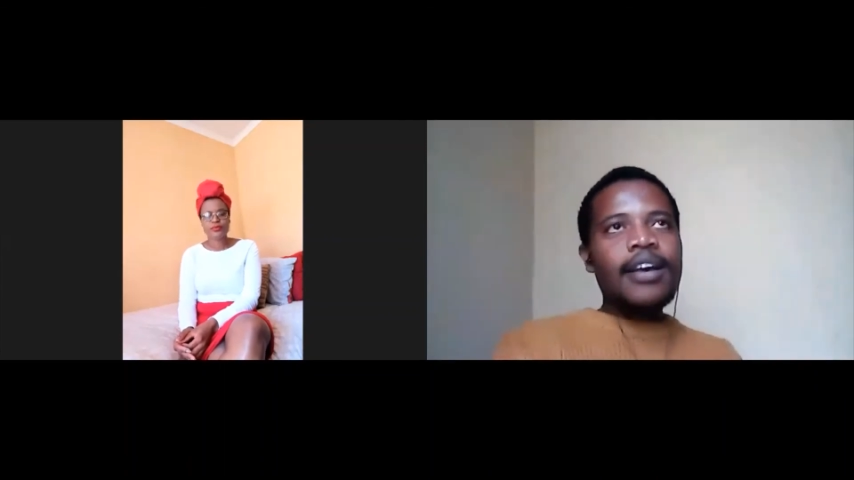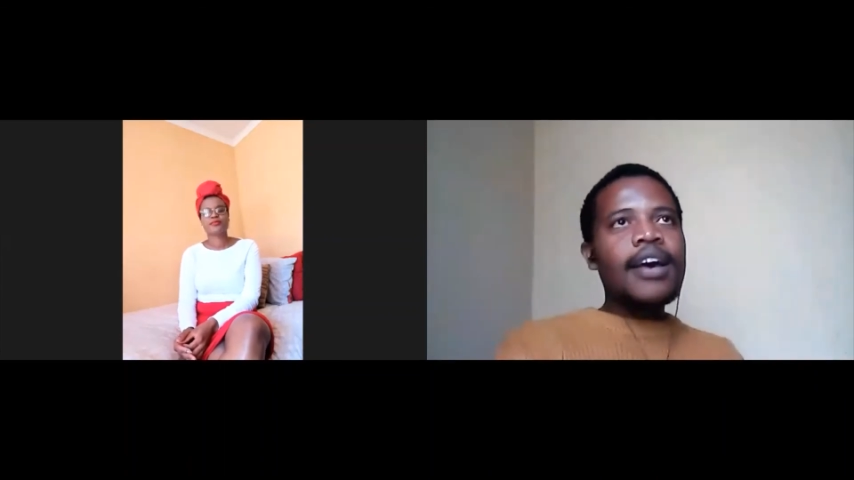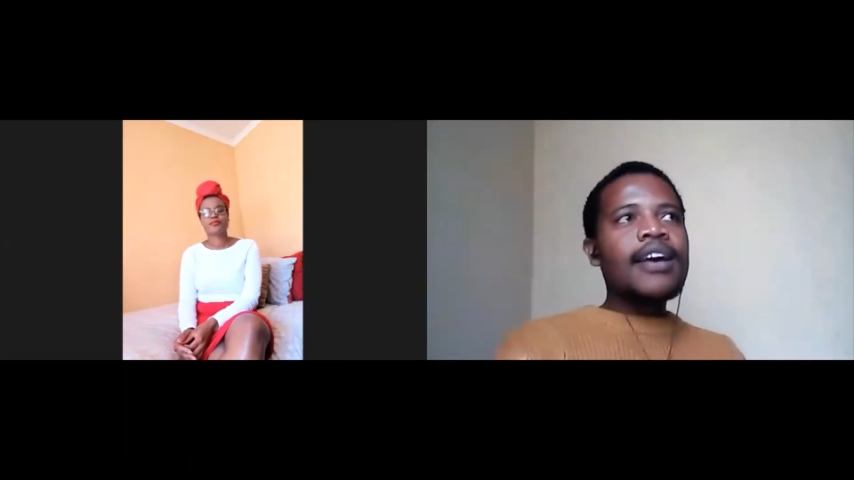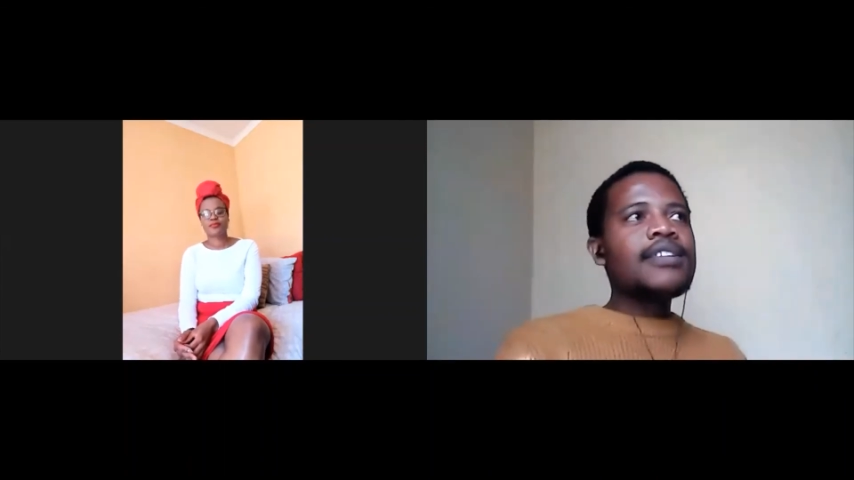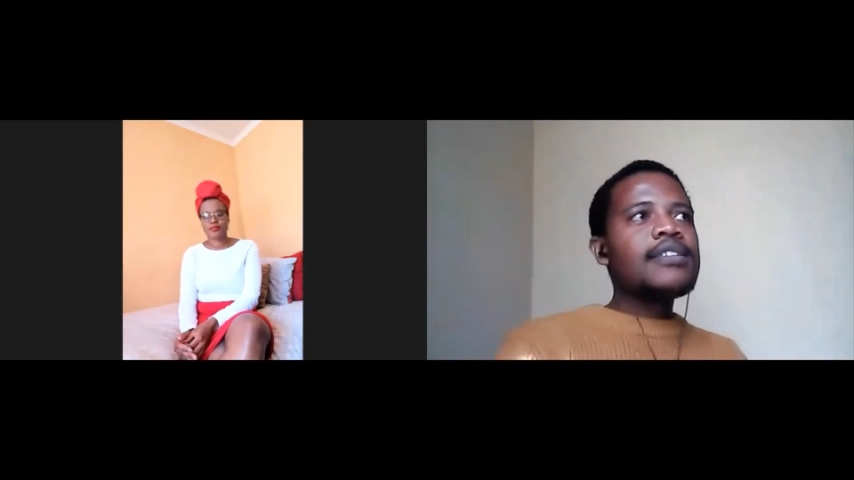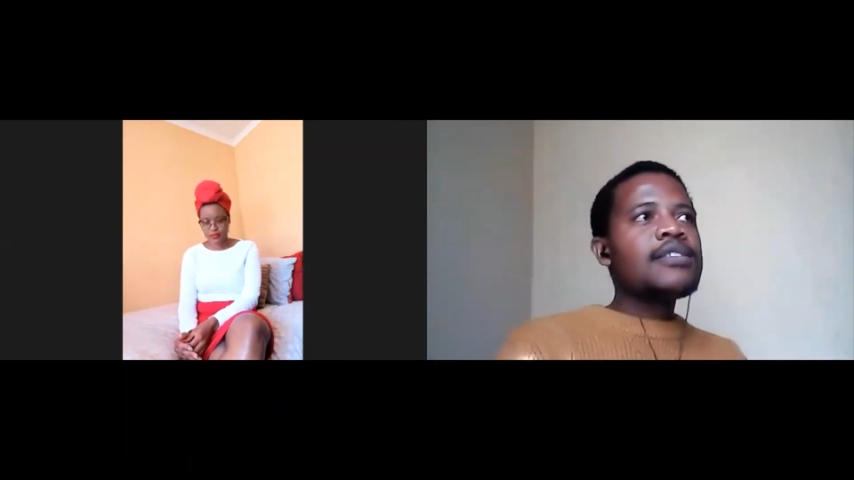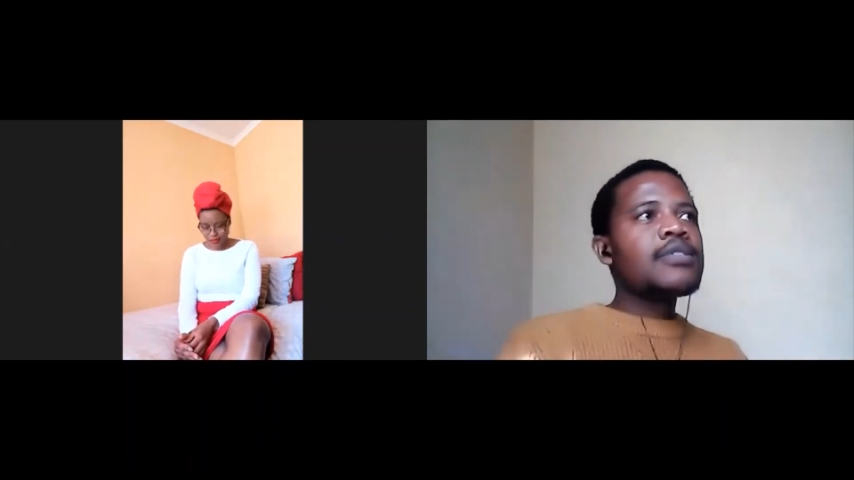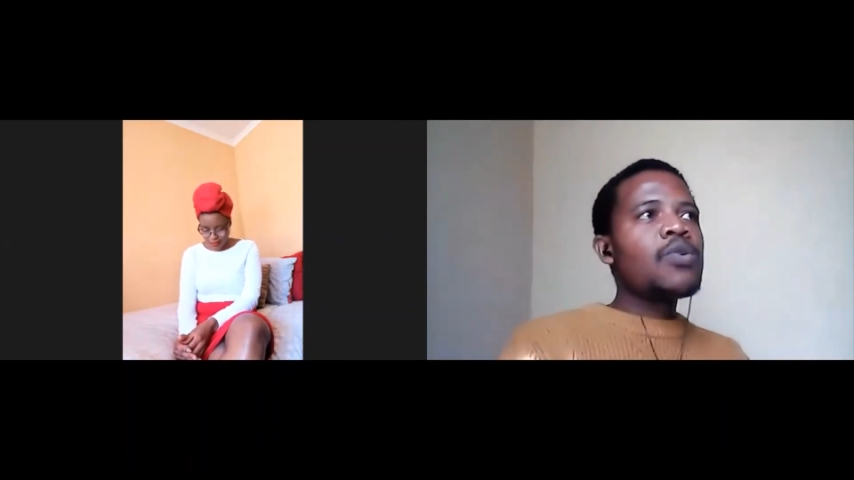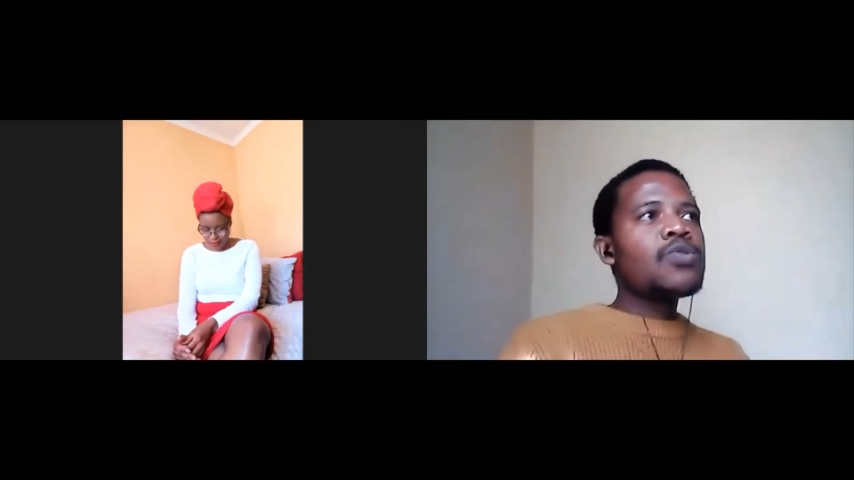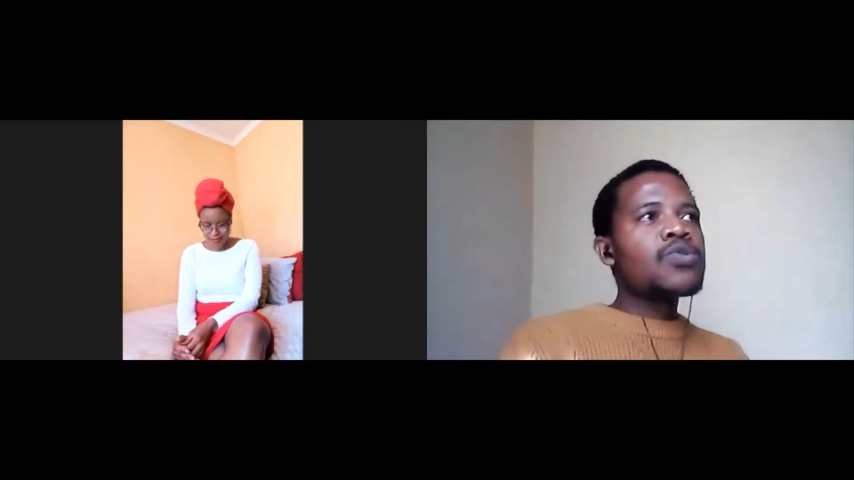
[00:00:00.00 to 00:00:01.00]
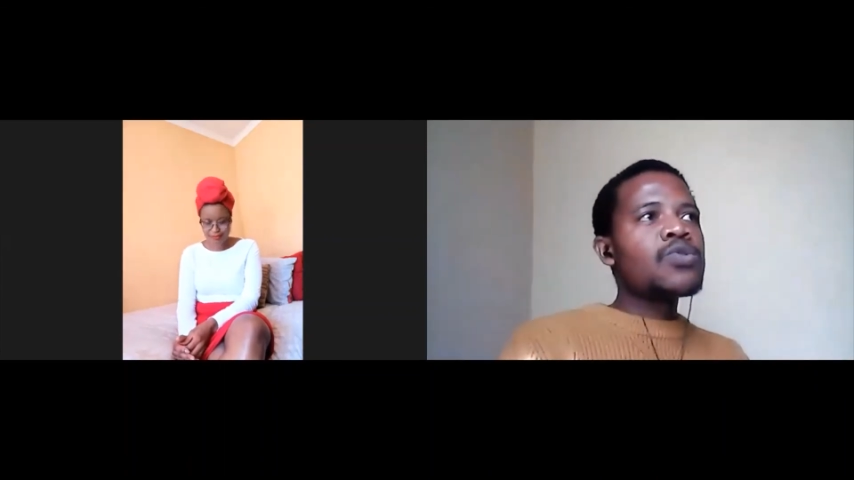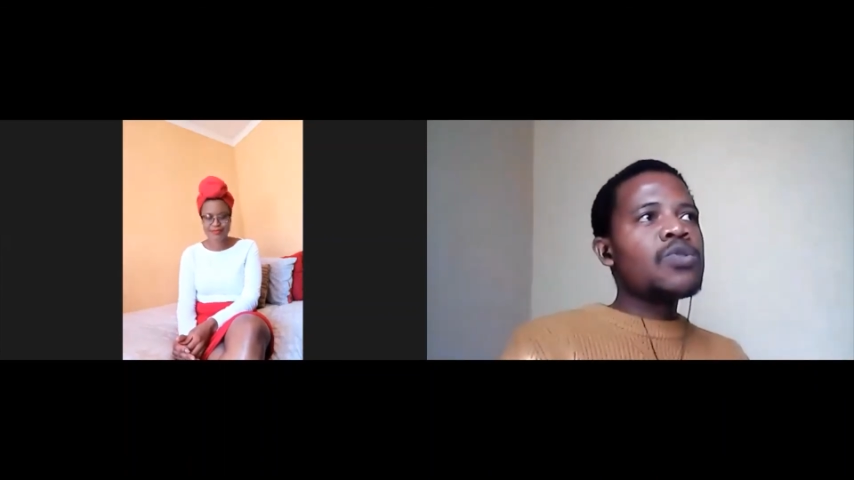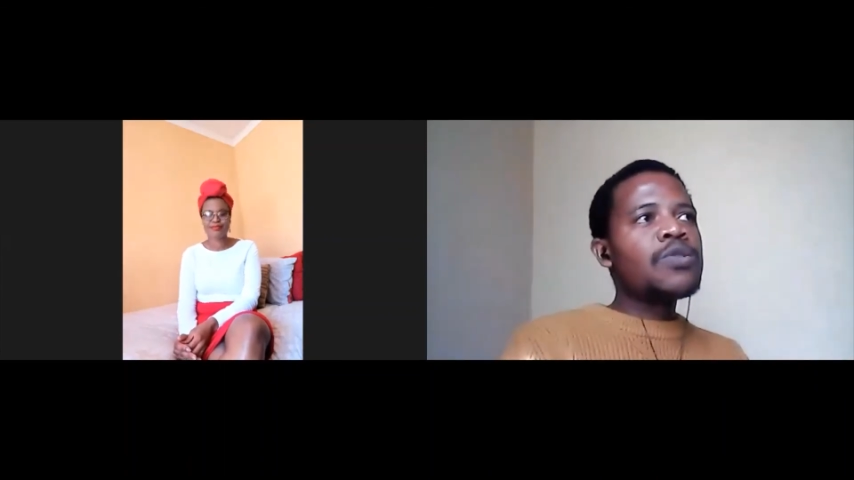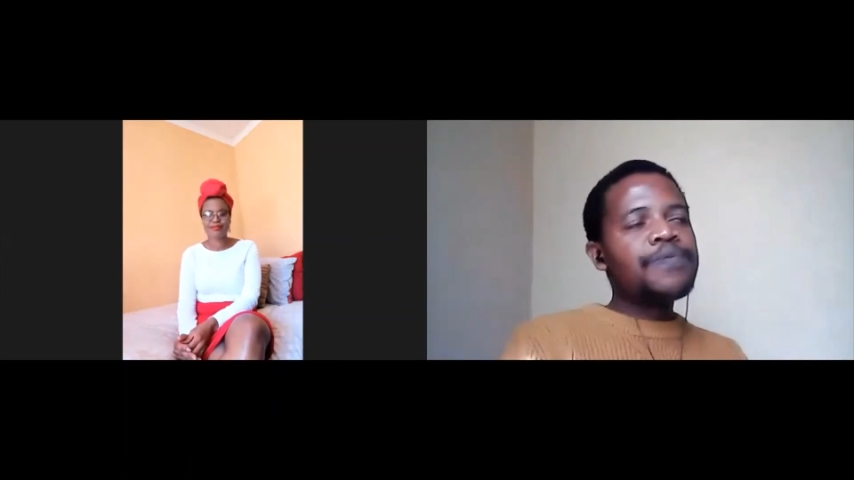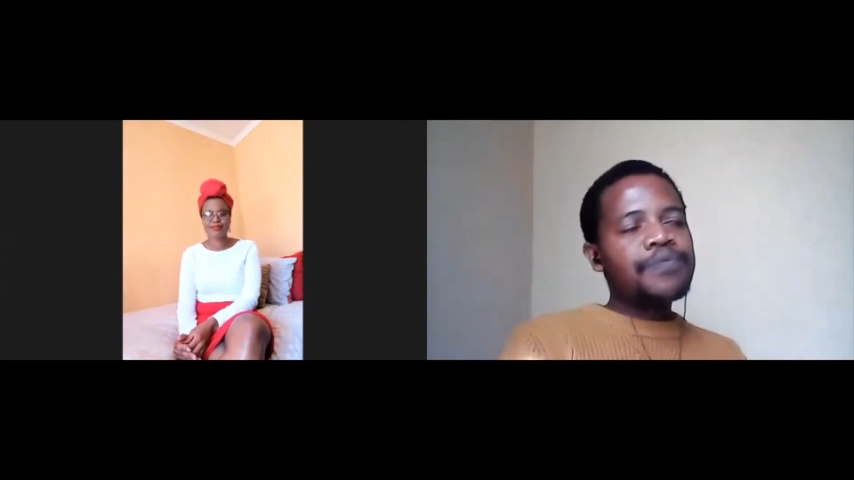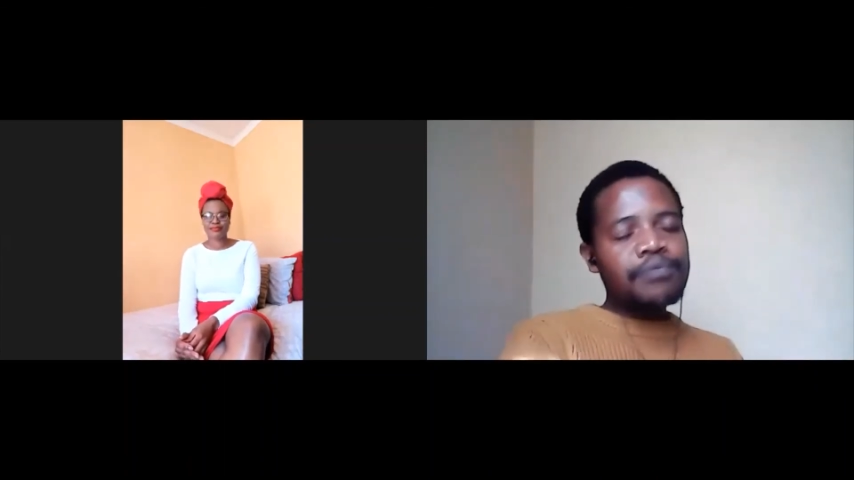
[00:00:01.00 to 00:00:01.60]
And also